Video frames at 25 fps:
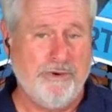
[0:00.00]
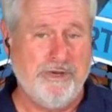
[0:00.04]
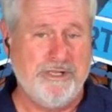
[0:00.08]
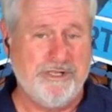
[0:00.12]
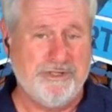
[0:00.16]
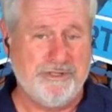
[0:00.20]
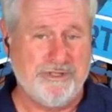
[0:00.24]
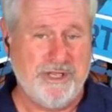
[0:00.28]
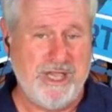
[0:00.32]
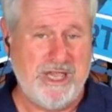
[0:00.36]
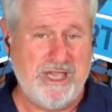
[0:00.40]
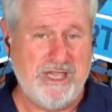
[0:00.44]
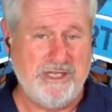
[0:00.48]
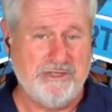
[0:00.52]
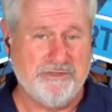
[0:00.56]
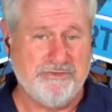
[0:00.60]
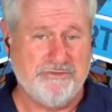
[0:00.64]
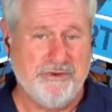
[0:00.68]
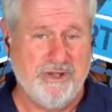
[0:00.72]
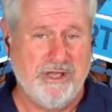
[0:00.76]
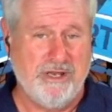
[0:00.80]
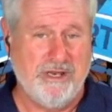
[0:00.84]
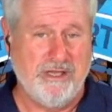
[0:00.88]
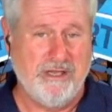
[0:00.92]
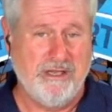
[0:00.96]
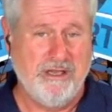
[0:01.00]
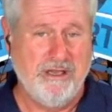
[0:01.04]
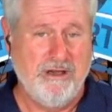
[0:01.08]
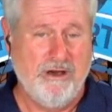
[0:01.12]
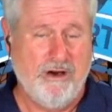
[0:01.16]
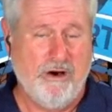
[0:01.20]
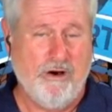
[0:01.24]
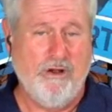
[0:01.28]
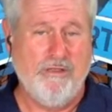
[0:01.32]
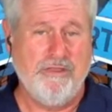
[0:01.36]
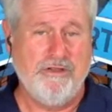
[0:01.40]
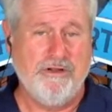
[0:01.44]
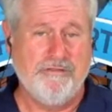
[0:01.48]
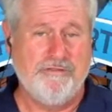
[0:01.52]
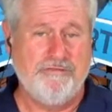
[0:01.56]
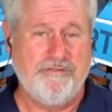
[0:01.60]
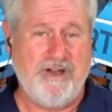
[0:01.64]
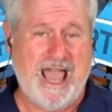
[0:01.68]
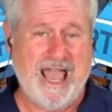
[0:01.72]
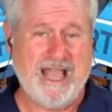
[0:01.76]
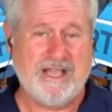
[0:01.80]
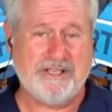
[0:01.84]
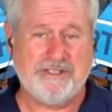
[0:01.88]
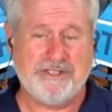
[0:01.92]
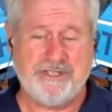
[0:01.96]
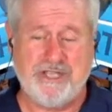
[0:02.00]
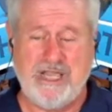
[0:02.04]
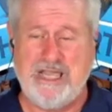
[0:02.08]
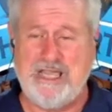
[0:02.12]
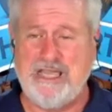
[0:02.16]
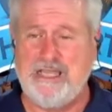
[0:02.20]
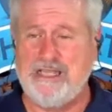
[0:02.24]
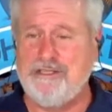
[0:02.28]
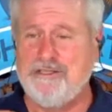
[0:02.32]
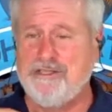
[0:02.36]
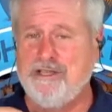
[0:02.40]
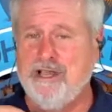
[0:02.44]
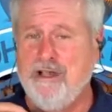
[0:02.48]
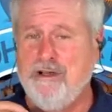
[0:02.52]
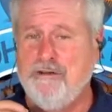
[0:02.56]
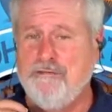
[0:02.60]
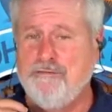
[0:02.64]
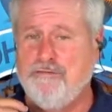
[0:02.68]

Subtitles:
disease, really? Are there vaccines